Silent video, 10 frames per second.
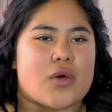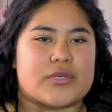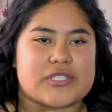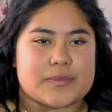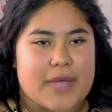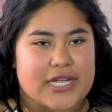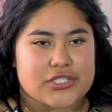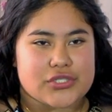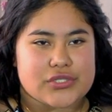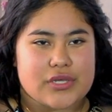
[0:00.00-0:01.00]
respect
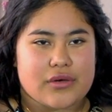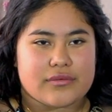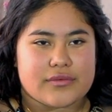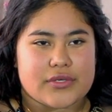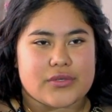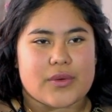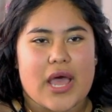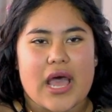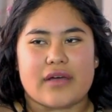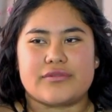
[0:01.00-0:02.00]
yourself. You
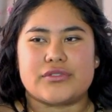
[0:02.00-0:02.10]
have